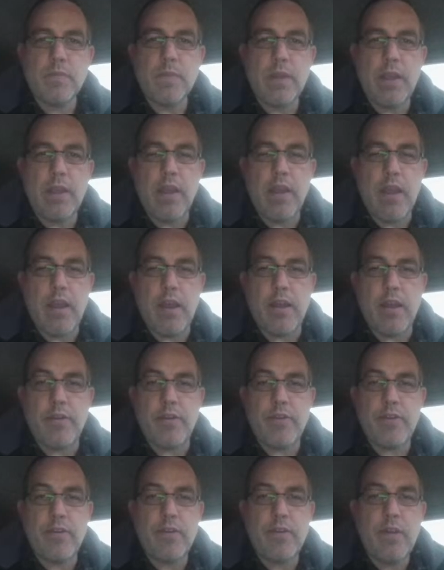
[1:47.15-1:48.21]
and
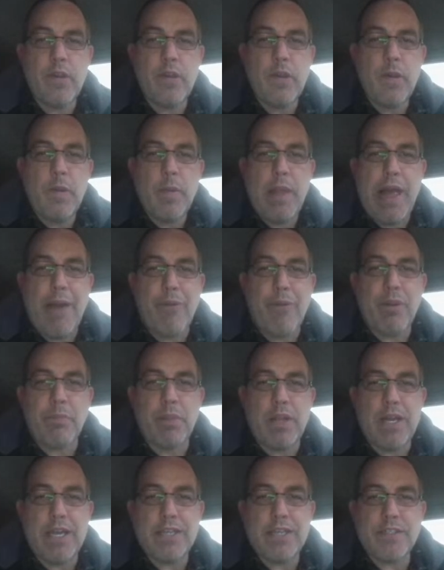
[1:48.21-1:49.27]
how it
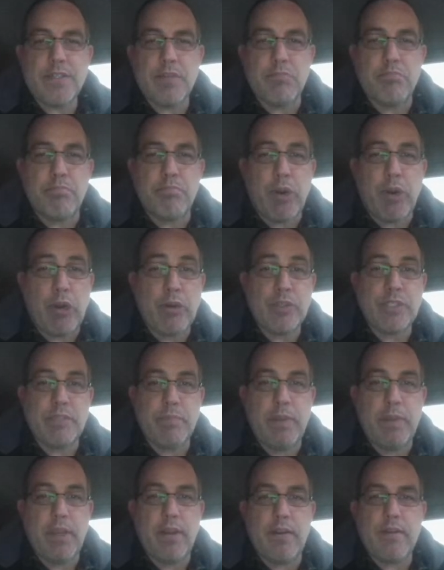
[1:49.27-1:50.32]
applies to burn
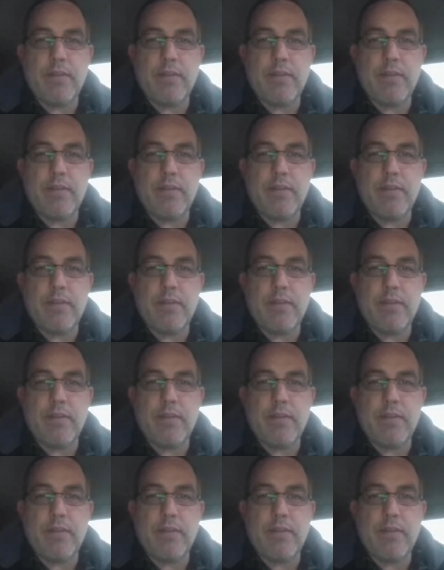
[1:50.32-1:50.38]
speed.